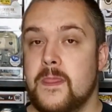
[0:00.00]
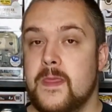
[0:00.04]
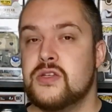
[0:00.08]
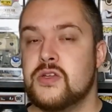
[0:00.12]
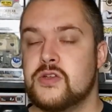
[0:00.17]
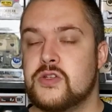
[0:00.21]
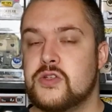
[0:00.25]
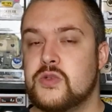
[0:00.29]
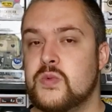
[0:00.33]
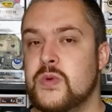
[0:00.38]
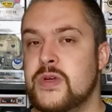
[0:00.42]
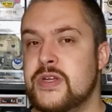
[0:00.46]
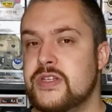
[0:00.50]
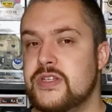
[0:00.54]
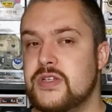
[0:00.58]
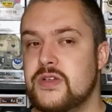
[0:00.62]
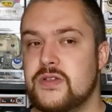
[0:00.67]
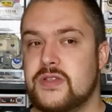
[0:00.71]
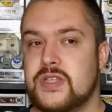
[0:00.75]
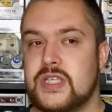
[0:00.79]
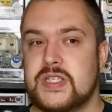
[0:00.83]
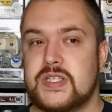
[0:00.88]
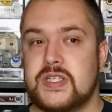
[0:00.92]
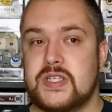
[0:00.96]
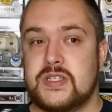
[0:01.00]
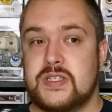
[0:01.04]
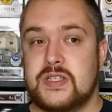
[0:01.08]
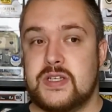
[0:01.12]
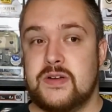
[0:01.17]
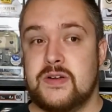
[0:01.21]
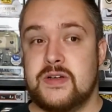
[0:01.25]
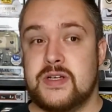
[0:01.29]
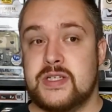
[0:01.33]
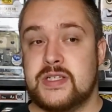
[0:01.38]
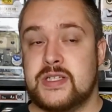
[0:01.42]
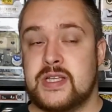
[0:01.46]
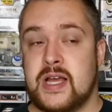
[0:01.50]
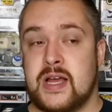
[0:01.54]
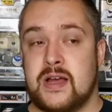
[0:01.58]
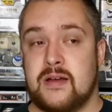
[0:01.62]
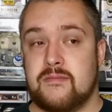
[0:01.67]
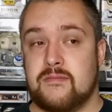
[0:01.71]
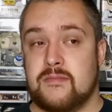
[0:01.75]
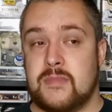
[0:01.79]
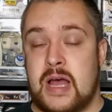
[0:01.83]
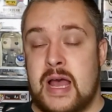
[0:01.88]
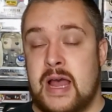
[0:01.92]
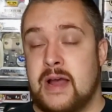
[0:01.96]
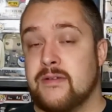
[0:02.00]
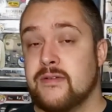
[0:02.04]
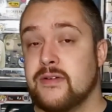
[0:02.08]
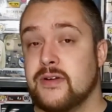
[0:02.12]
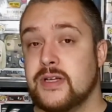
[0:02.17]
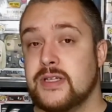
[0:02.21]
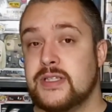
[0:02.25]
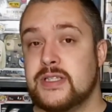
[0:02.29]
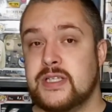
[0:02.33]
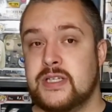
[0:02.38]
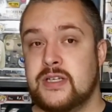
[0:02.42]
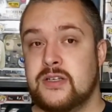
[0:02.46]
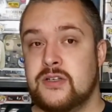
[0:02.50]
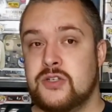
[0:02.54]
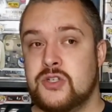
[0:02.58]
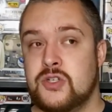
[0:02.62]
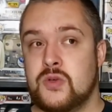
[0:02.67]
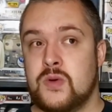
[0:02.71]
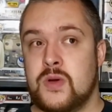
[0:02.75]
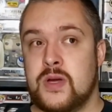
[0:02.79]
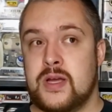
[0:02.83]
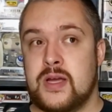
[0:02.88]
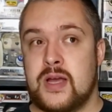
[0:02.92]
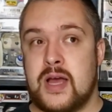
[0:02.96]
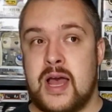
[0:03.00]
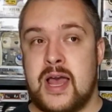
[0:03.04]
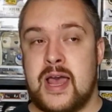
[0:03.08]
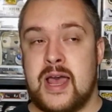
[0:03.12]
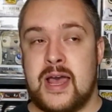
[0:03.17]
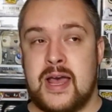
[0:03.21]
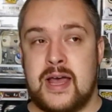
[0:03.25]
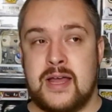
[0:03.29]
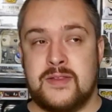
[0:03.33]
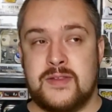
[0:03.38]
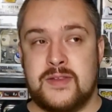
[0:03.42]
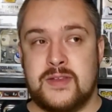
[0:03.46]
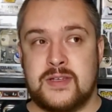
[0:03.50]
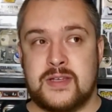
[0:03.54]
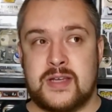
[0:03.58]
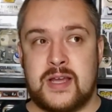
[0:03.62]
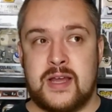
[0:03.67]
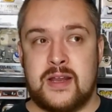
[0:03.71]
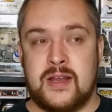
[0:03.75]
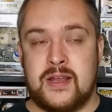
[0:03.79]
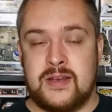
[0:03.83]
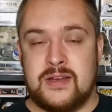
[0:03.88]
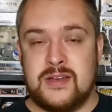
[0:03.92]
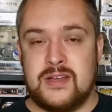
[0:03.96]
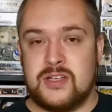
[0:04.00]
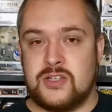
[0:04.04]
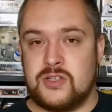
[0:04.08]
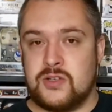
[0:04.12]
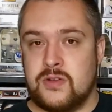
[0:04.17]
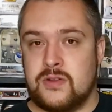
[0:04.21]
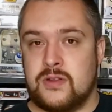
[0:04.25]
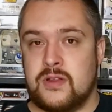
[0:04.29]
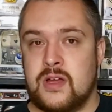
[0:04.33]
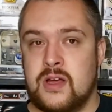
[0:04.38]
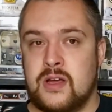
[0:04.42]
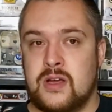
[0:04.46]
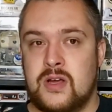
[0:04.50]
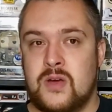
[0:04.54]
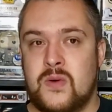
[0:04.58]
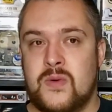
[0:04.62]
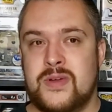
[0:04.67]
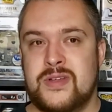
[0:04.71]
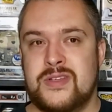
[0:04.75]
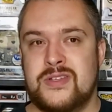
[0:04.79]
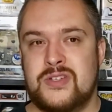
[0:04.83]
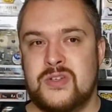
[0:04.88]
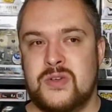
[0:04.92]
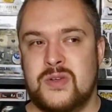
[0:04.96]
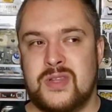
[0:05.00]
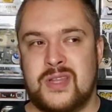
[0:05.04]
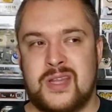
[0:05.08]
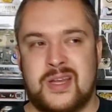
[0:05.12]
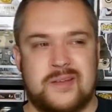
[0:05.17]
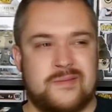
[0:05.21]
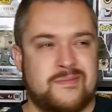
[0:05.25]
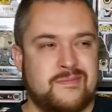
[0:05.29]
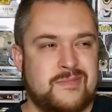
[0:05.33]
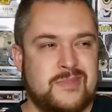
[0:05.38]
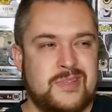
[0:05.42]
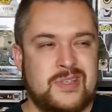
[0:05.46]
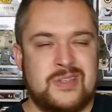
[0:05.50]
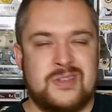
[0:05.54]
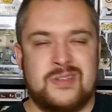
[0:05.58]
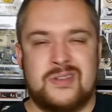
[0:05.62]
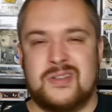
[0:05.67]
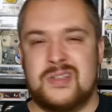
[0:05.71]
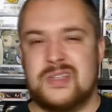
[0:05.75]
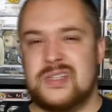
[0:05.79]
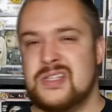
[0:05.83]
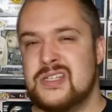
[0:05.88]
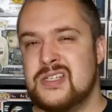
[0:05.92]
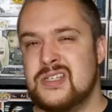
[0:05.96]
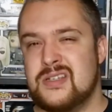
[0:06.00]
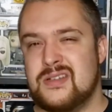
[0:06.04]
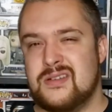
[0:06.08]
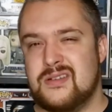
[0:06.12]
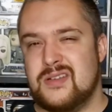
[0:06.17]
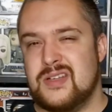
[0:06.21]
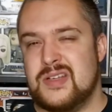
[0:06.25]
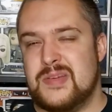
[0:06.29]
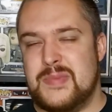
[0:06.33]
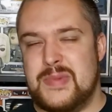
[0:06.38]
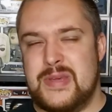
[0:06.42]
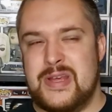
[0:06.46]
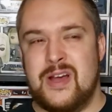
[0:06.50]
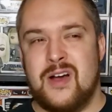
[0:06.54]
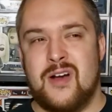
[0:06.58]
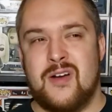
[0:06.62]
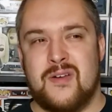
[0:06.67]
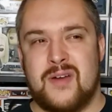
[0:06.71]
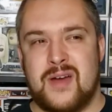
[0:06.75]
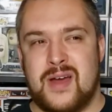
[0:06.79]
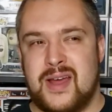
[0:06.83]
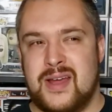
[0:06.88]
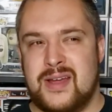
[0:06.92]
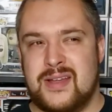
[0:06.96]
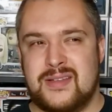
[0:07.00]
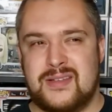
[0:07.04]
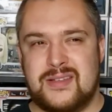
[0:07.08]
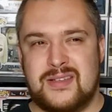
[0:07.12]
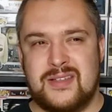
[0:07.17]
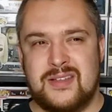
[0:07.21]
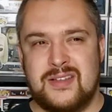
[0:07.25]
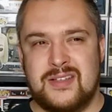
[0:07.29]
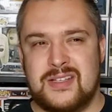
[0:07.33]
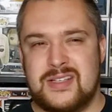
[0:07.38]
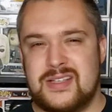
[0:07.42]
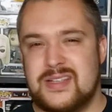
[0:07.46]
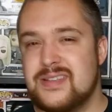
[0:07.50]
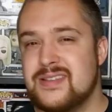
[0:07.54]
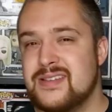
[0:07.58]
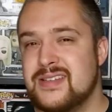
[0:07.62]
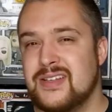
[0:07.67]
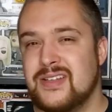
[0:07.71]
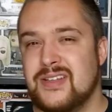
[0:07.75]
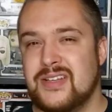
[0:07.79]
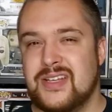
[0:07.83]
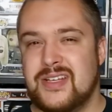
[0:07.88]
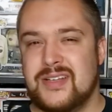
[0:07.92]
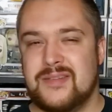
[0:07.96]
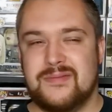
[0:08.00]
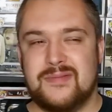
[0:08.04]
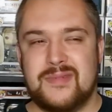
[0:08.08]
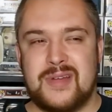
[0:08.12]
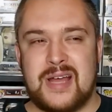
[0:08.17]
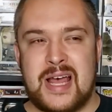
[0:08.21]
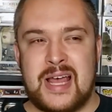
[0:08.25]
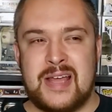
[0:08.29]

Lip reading: So Sweet Tooth is a series that I really did enjoy. I had this kind of initial thought going into that it's just gonna be all right. It looks silly.